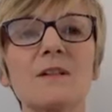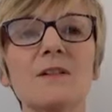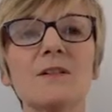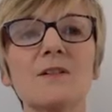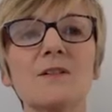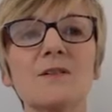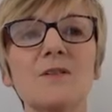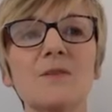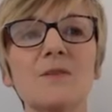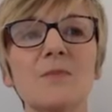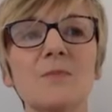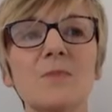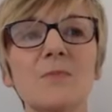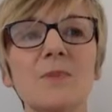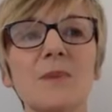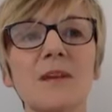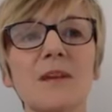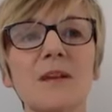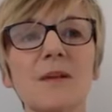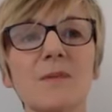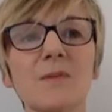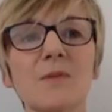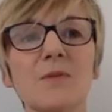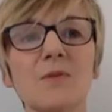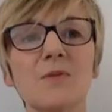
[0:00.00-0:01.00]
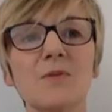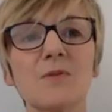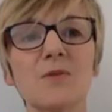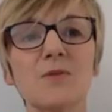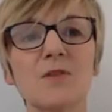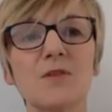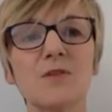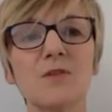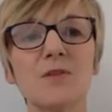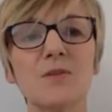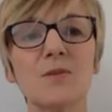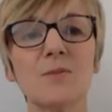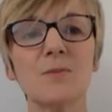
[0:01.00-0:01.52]
to be able
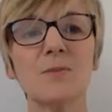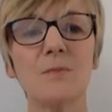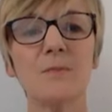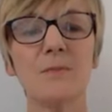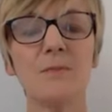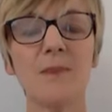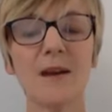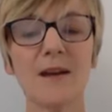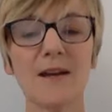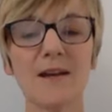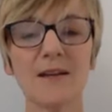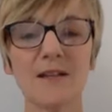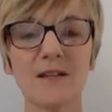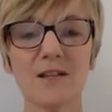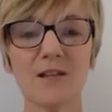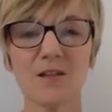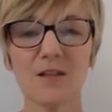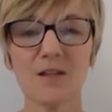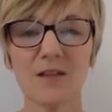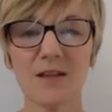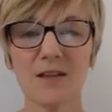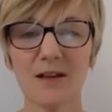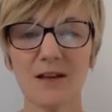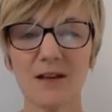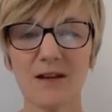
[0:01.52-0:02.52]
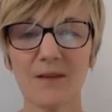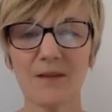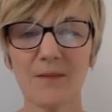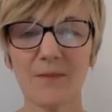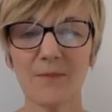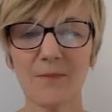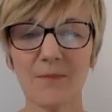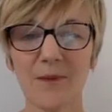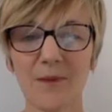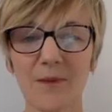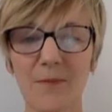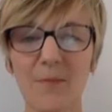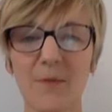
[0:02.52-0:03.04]
to manage that
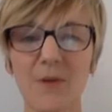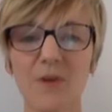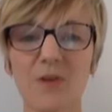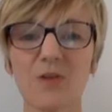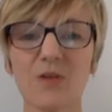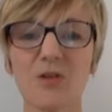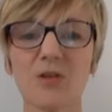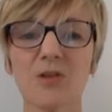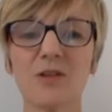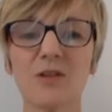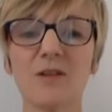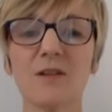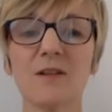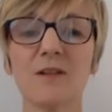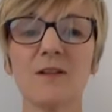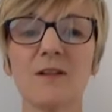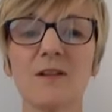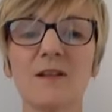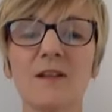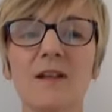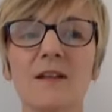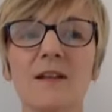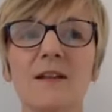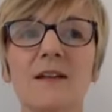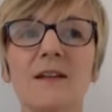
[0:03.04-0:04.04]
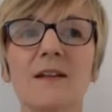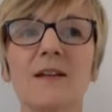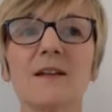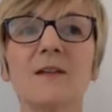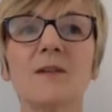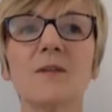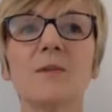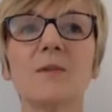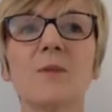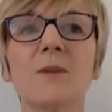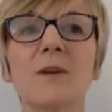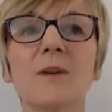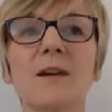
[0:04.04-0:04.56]
emotion in
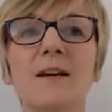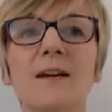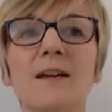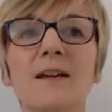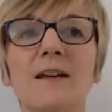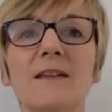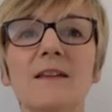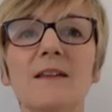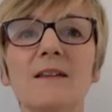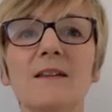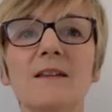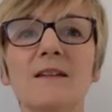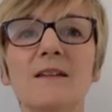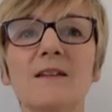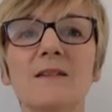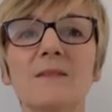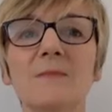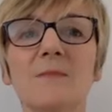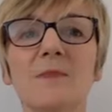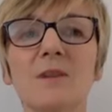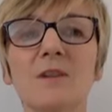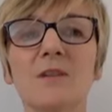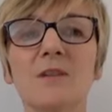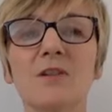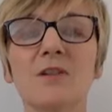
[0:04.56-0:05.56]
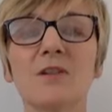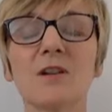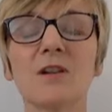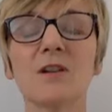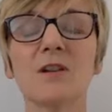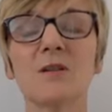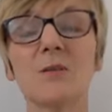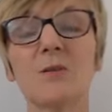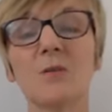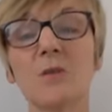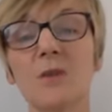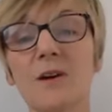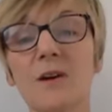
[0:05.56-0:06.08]
a way that is much
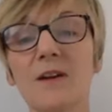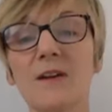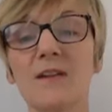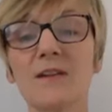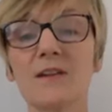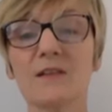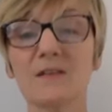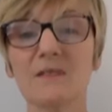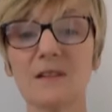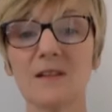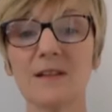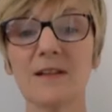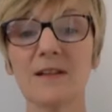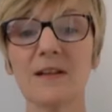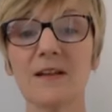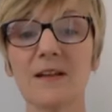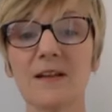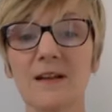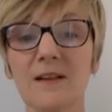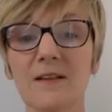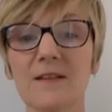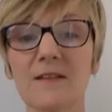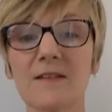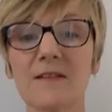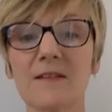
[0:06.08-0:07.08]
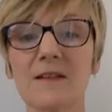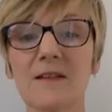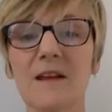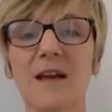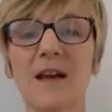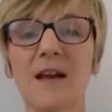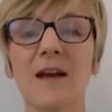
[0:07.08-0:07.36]
kind of wiser, I guess,